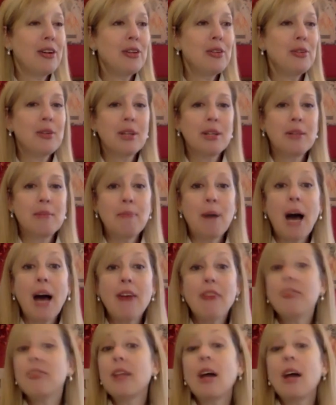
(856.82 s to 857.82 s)
you can
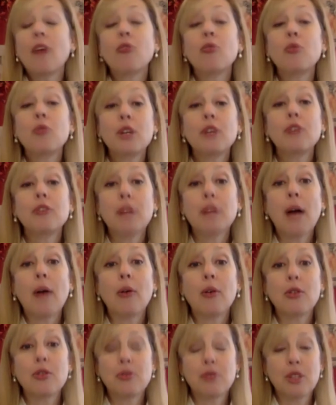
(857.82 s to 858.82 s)
buy real
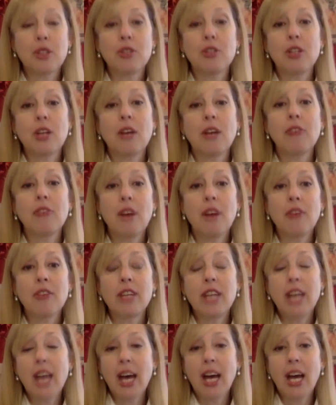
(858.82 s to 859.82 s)
flowers for yourself every
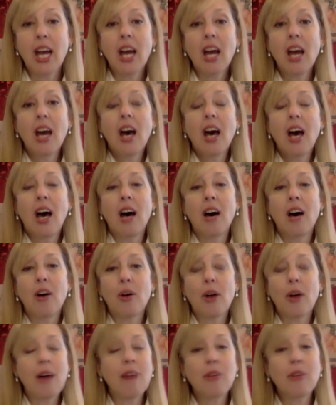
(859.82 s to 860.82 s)
day
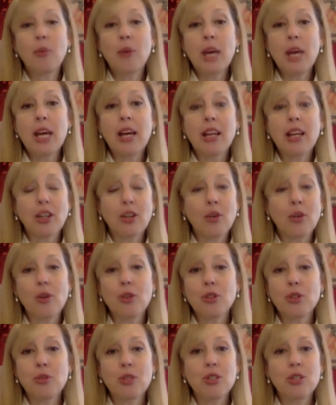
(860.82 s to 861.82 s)
or every week at the
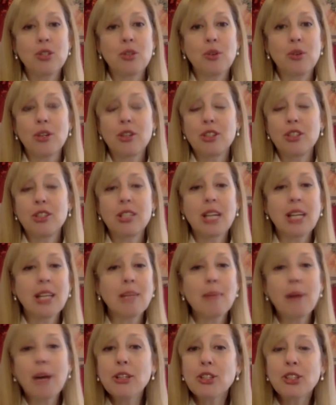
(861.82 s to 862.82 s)
grocery store. Just take the
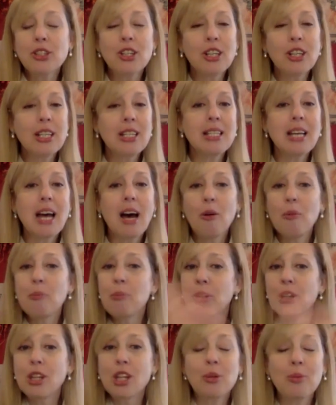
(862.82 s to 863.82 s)
box of cookies out and
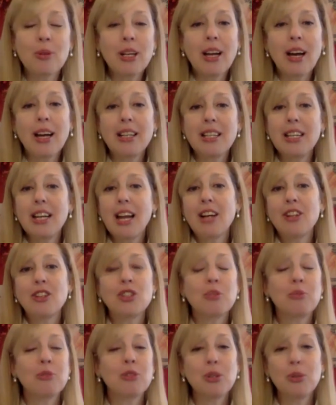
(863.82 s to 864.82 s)
put the $3.99
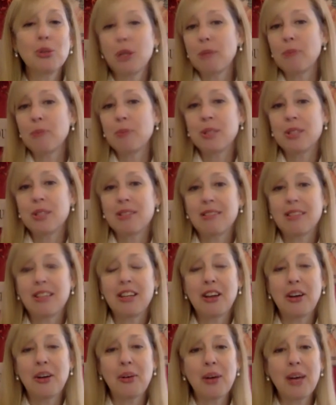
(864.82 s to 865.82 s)
tulips, you
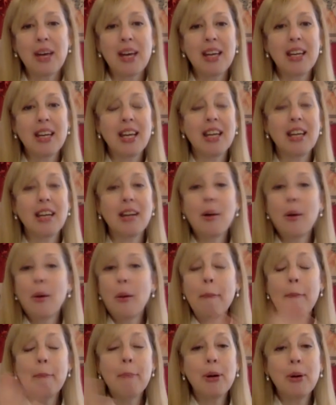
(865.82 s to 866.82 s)
know, in, and
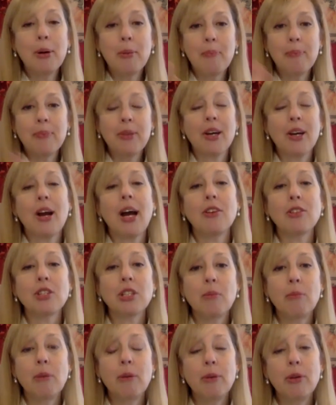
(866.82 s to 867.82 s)
boom, your house
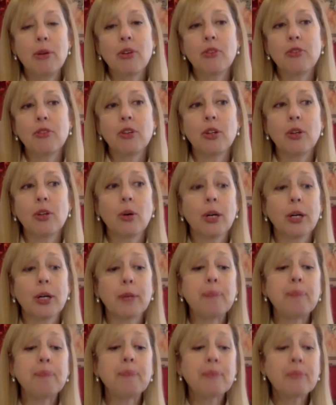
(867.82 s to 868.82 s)
can be beautiful. Or